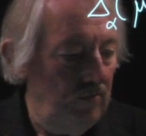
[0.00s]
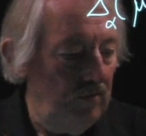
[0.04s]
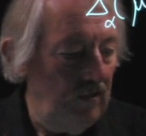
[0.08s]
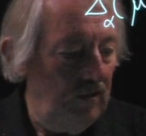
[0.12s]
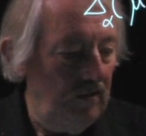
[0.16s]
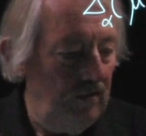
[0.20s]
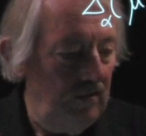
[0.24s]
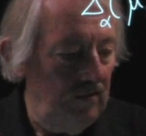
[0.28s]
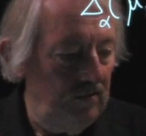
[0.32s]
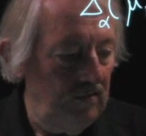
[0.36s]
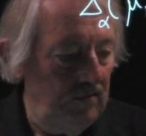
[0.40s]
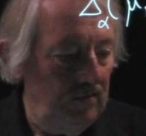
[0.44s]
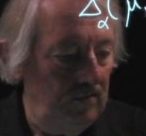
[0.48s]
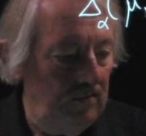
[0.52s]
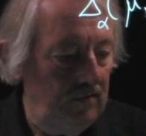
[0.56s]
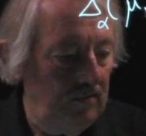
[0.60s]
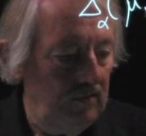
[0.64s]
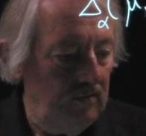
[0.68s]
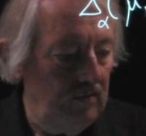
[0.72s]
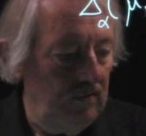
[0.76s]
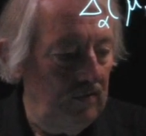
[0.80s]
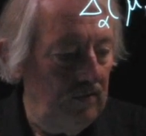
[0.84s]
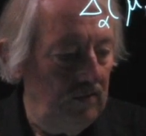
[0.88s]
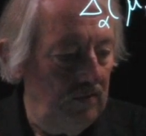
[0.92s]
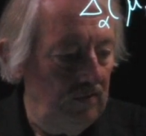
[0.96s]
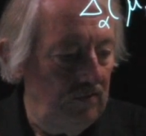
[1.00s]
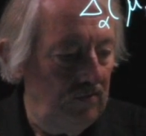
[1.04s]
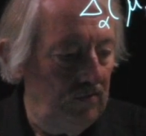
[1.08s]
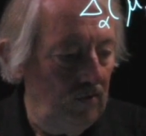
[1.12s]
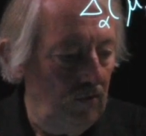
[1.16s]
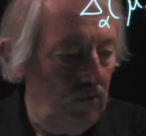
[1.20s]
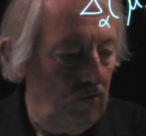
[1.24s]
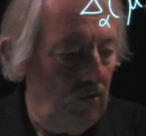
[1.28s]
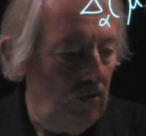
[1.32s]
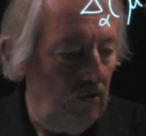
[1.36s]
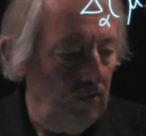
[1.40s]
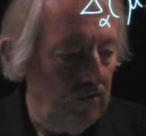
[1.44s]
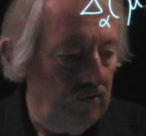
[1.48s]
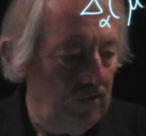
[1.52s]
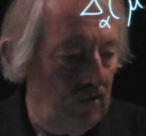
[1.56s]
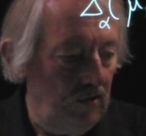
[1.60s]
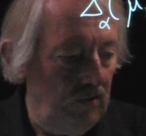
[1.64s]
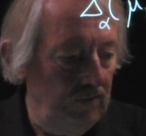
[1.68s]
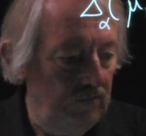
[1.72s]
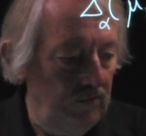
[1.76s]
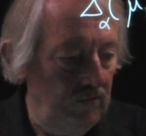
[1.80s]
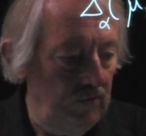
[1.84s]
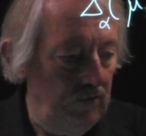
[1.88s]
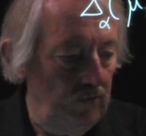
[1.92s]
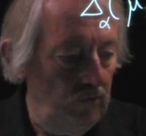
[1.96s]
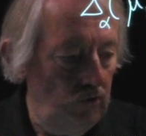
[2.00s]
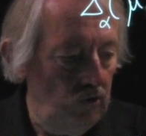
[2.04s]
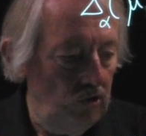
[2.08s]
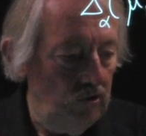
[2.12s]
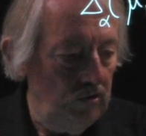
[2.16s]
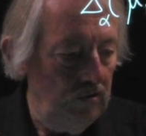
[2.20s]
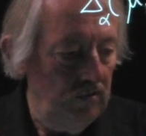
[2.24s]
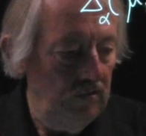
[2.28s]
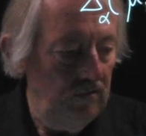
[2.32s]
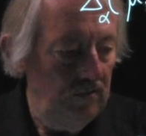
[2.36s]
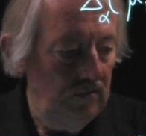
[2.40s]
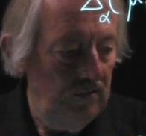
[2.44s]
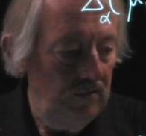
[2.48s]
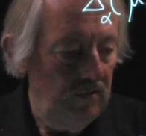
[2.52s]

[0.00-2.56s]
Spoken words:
then this is the so-called convolution